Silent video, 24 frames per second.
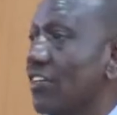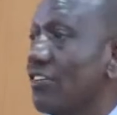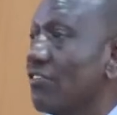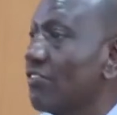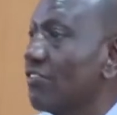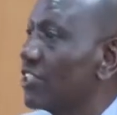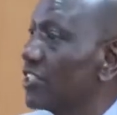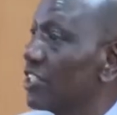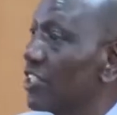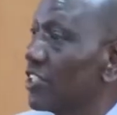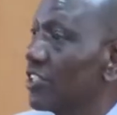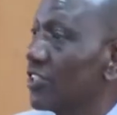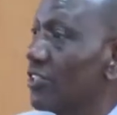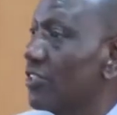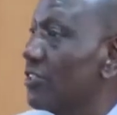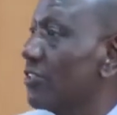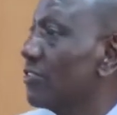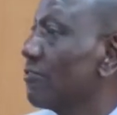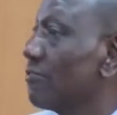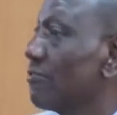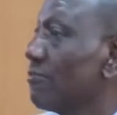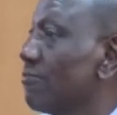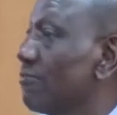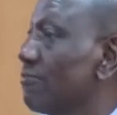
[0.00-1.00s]
conversation.
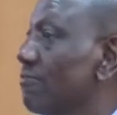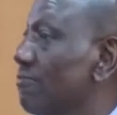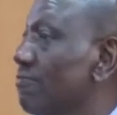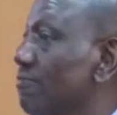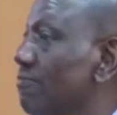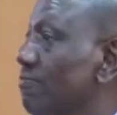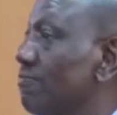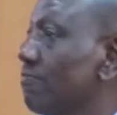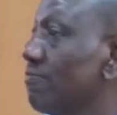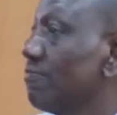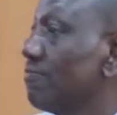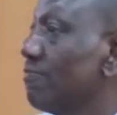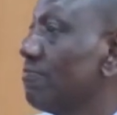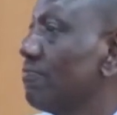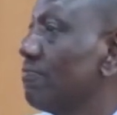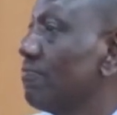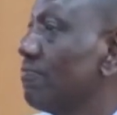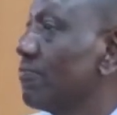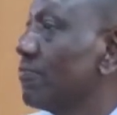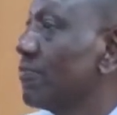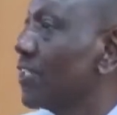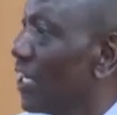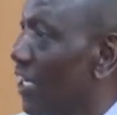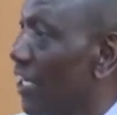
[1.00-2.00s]

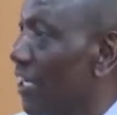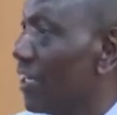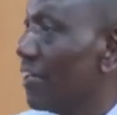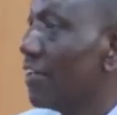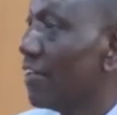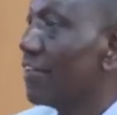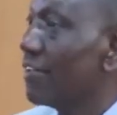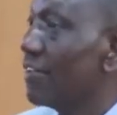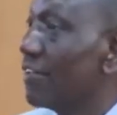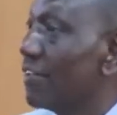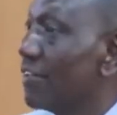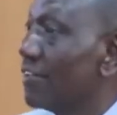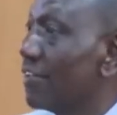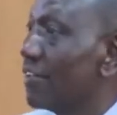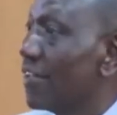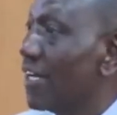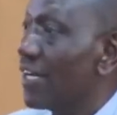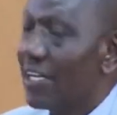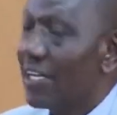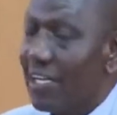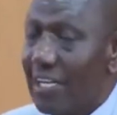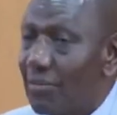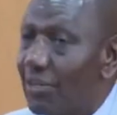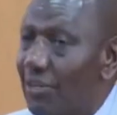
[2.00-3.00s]
Yeah.
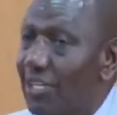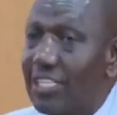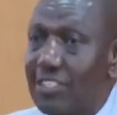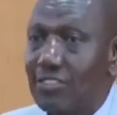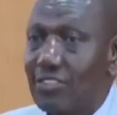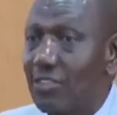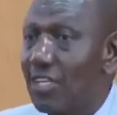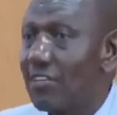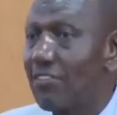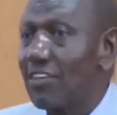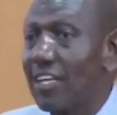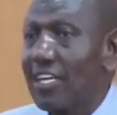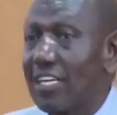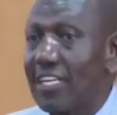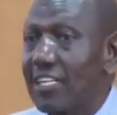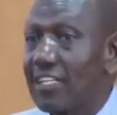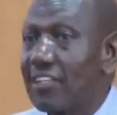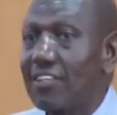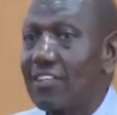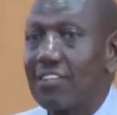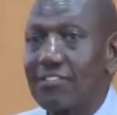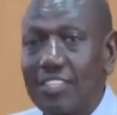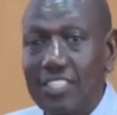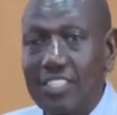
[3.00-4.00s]
I really want us to have a
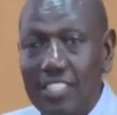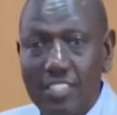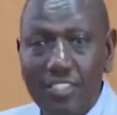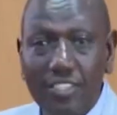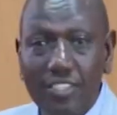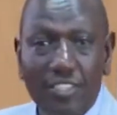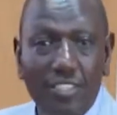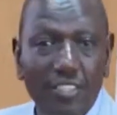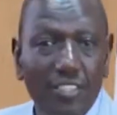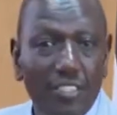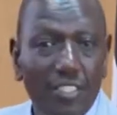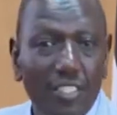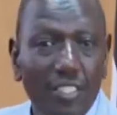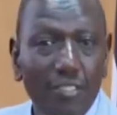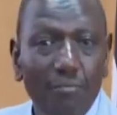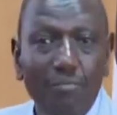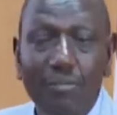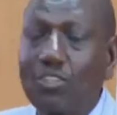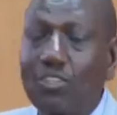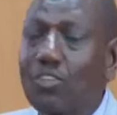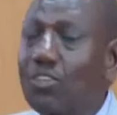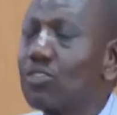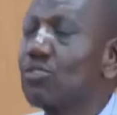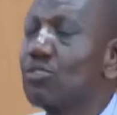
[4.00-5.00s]
candid conversation,
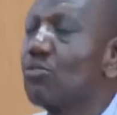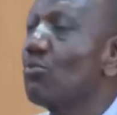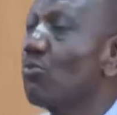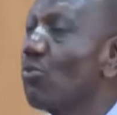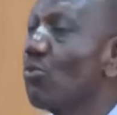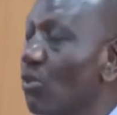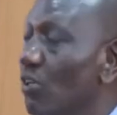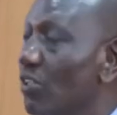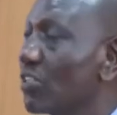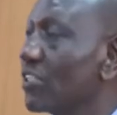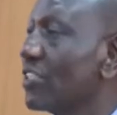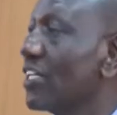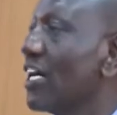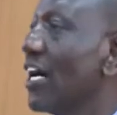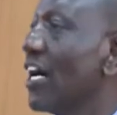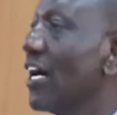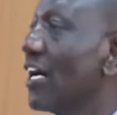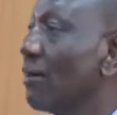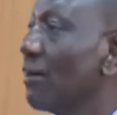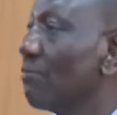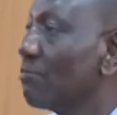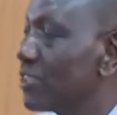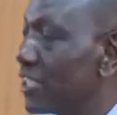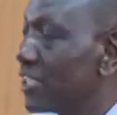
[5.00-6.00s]
because what I
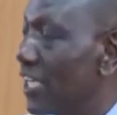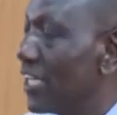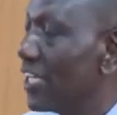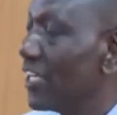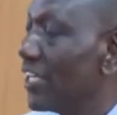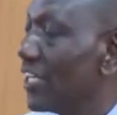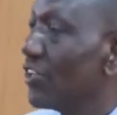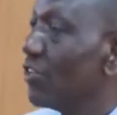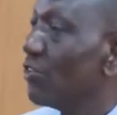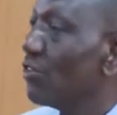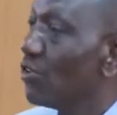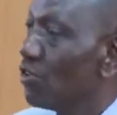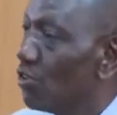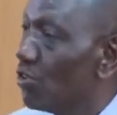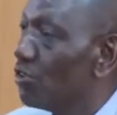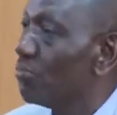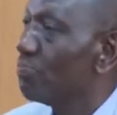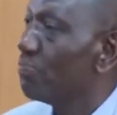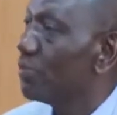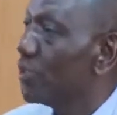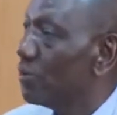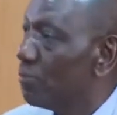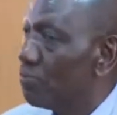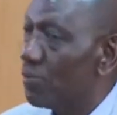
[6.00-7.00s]
am telling you,
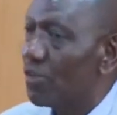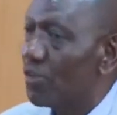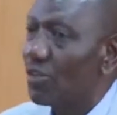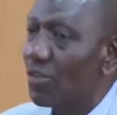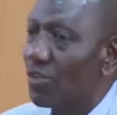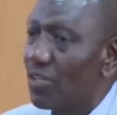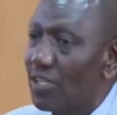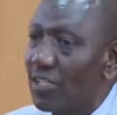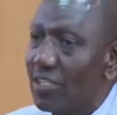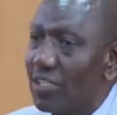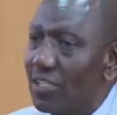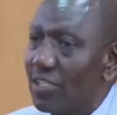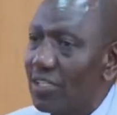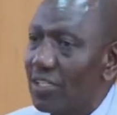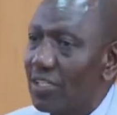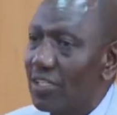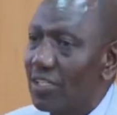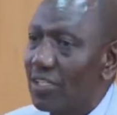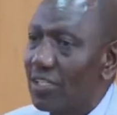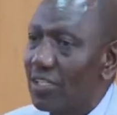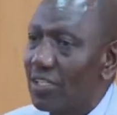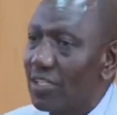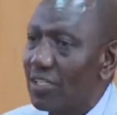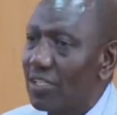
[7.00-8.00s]
good people,
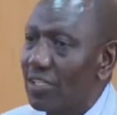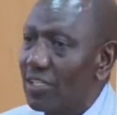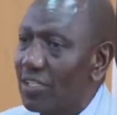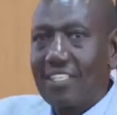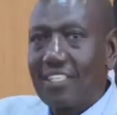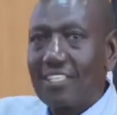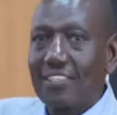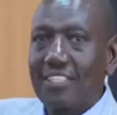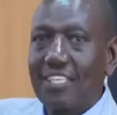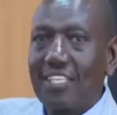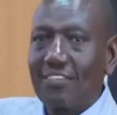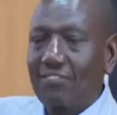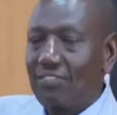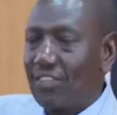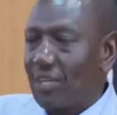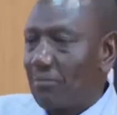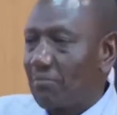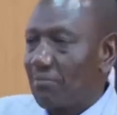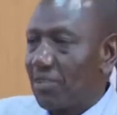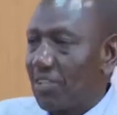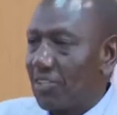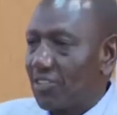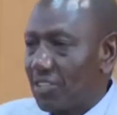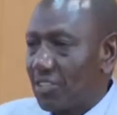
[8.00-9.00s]
it's okay, just leave
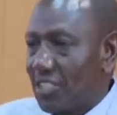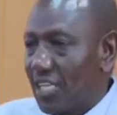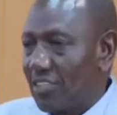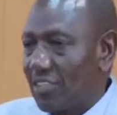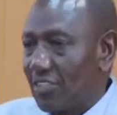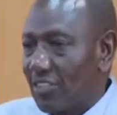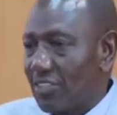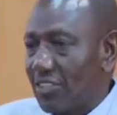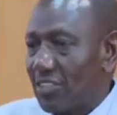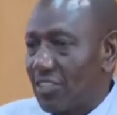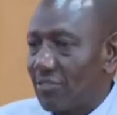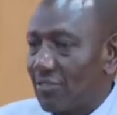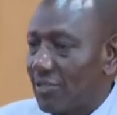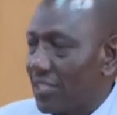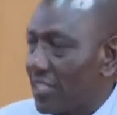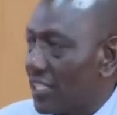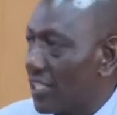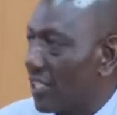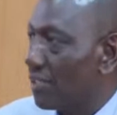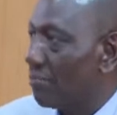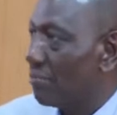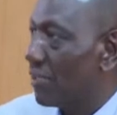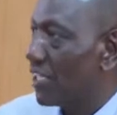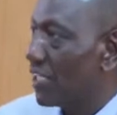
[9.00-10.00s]
them, because I don't think we
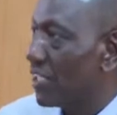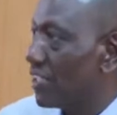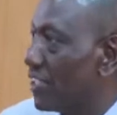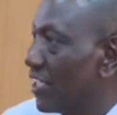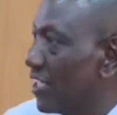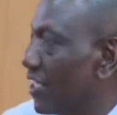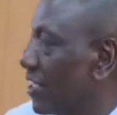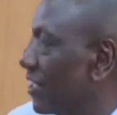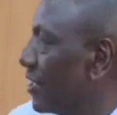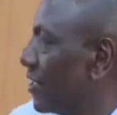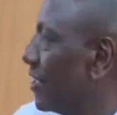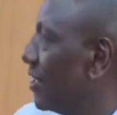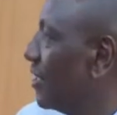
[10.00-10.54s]
can manage that.